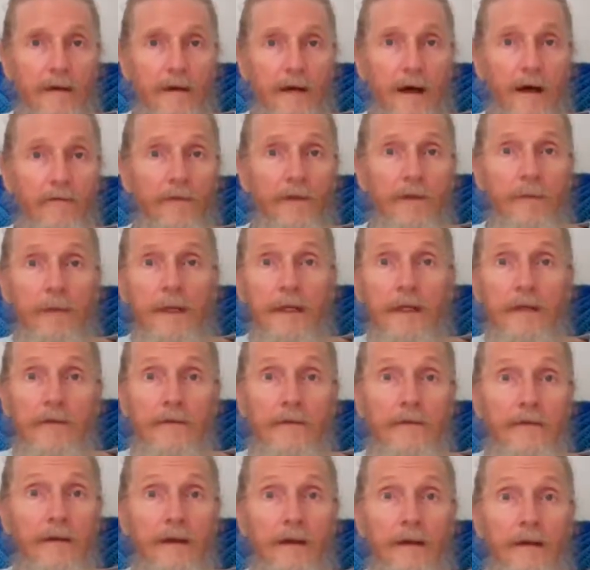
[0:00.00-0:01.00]
of the
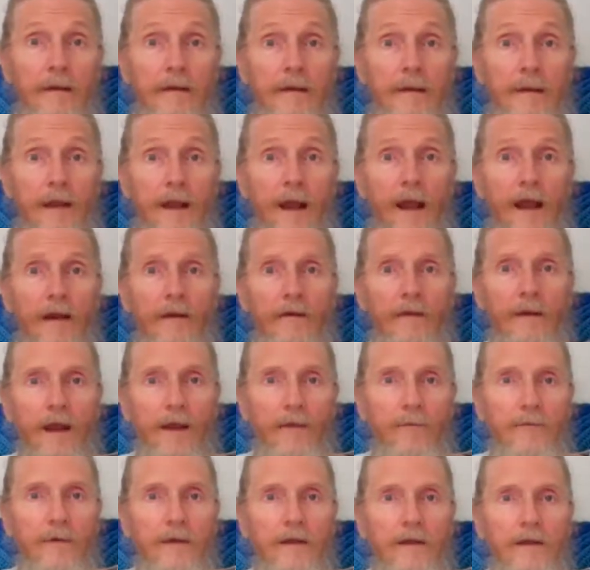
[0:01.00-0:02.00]
beast. And,
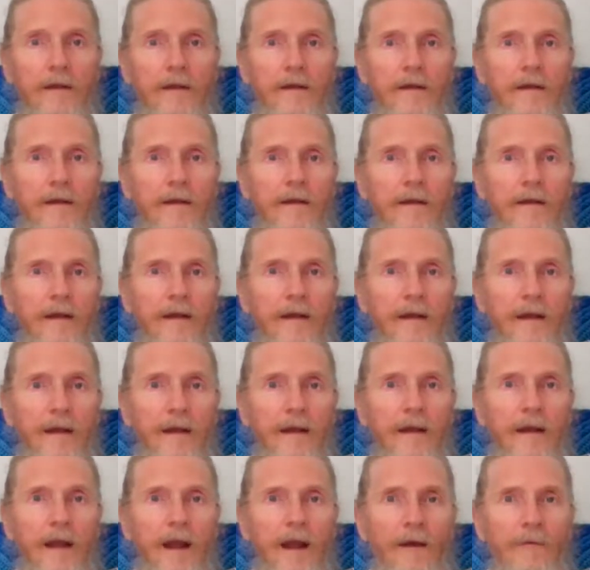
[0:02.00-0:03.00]
and, we,
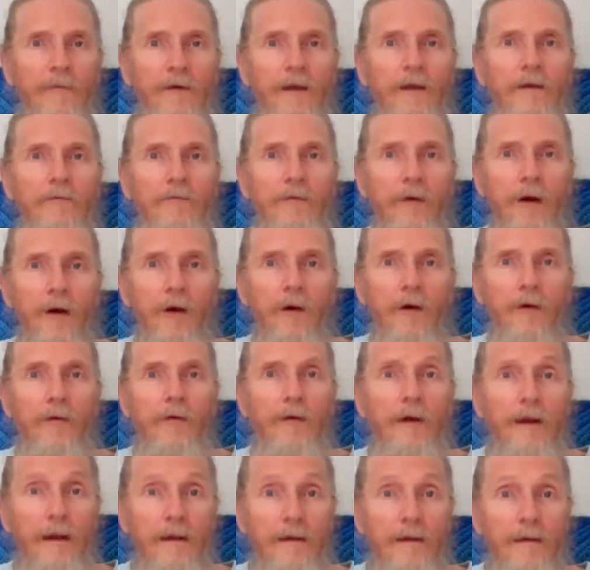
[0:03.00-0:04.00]
and we
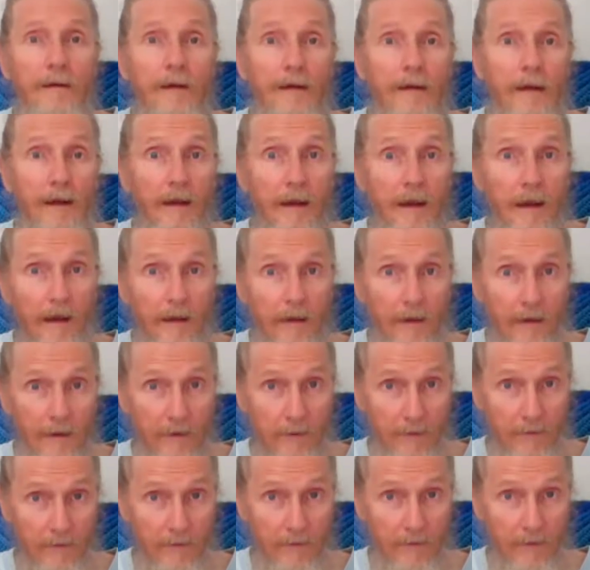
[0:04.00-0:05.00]
grow and,
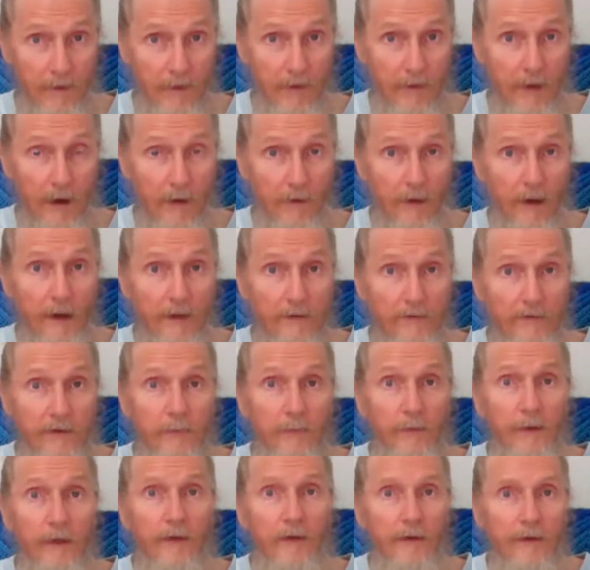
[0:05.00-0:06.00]
in our Es
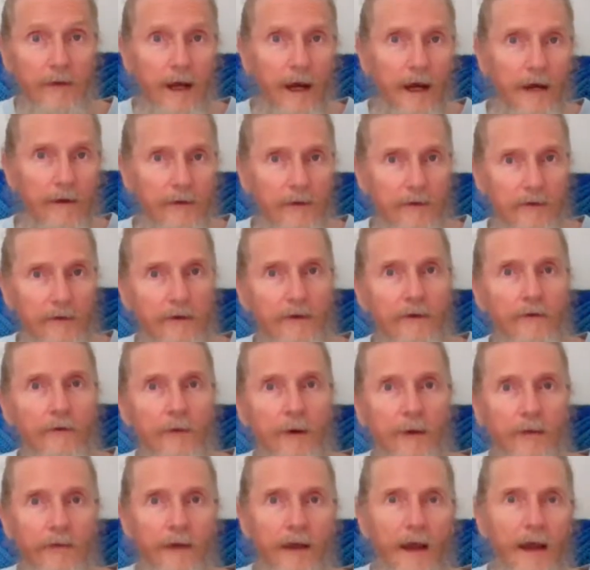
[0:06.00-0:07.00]
and we learn how to deal
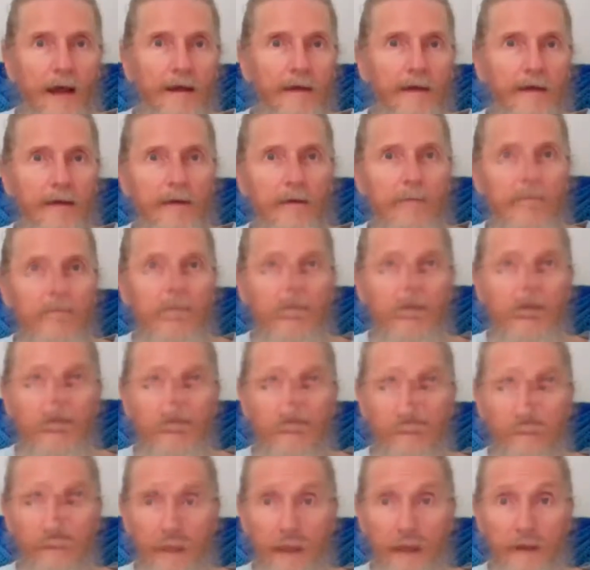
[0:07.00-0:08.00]
with that
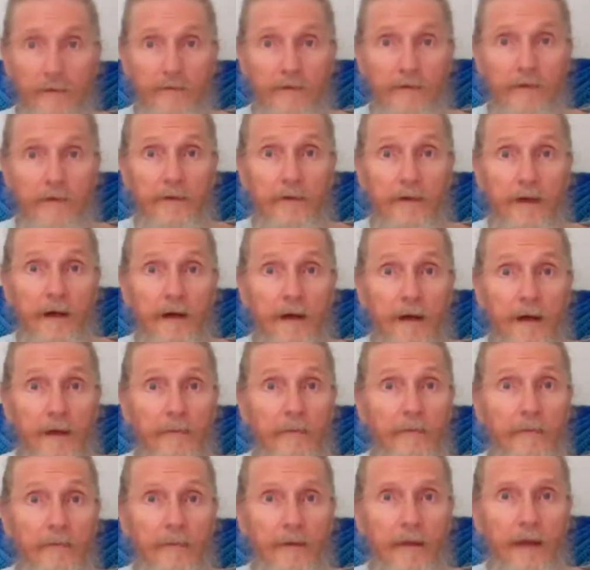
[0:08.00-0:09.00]
that's the
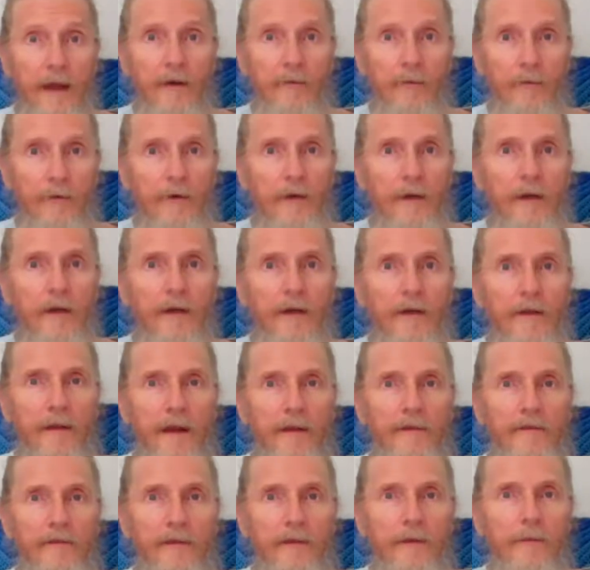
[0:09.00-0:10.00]
time that we're in, and
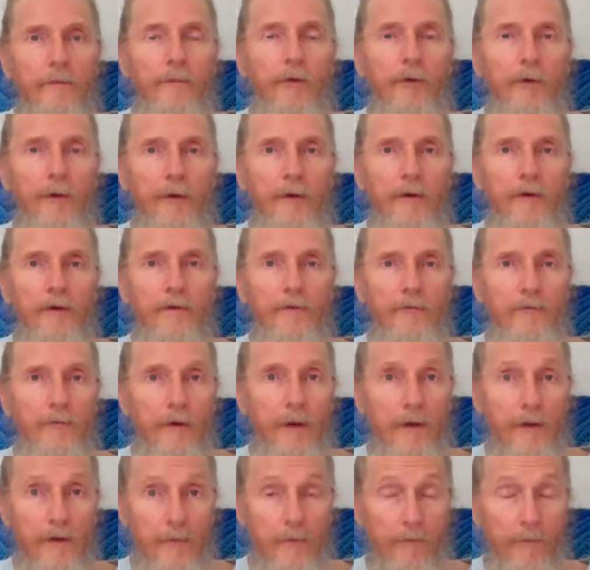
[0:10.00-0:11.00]
that's the importance,
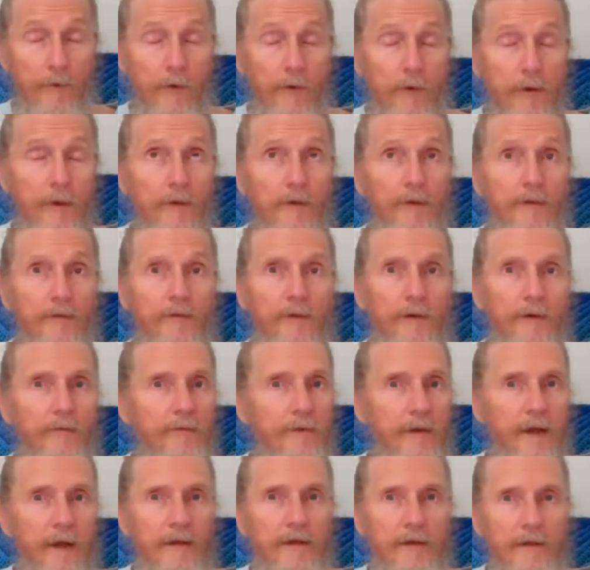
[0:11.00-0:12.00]
one of the importance of
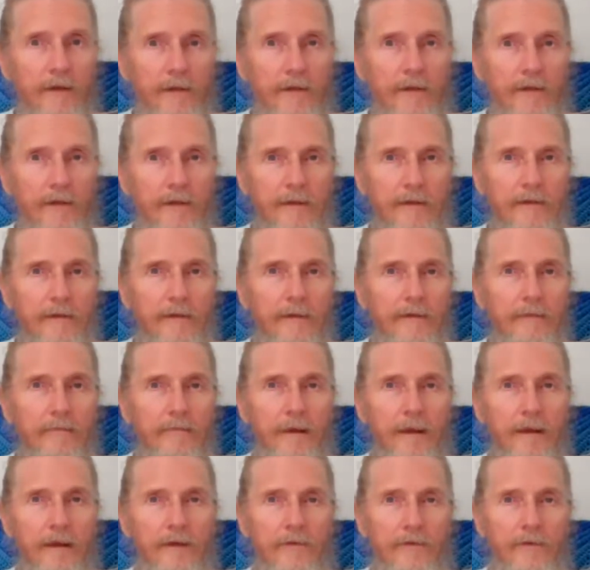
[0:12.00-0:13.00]
19.
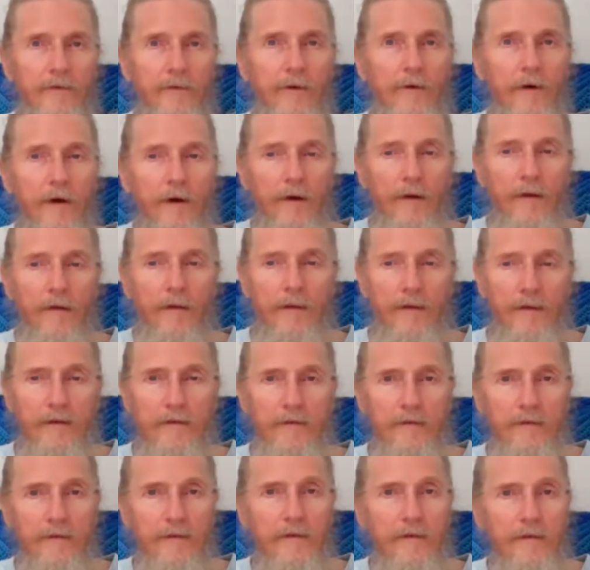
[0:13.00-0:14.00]
So all
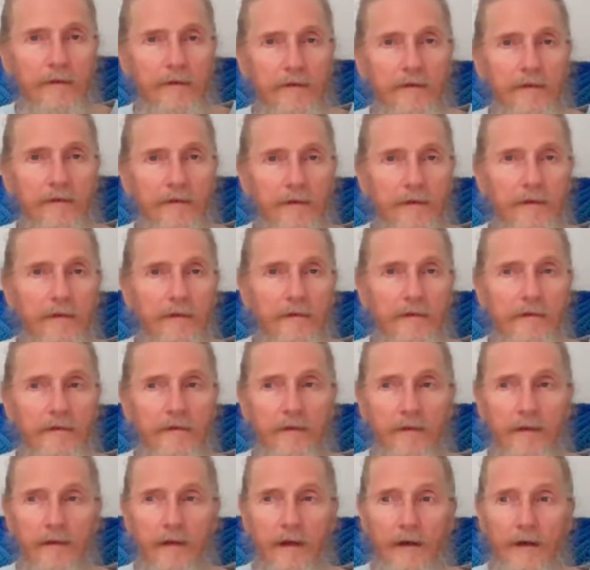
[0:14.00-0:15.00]
these, these,
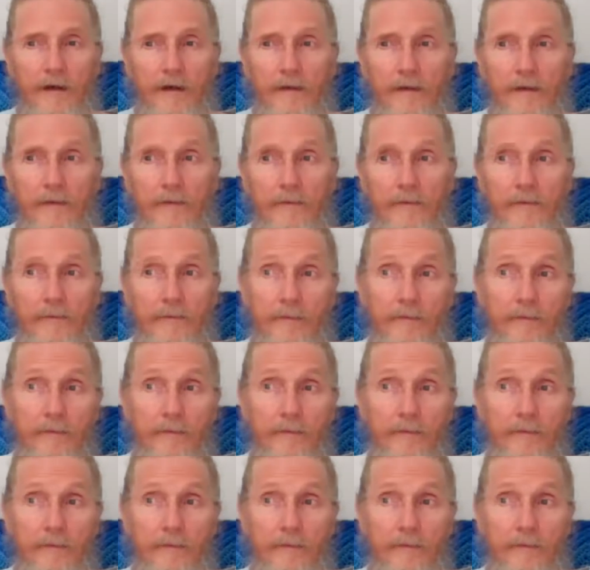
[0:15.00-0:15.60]
these uh,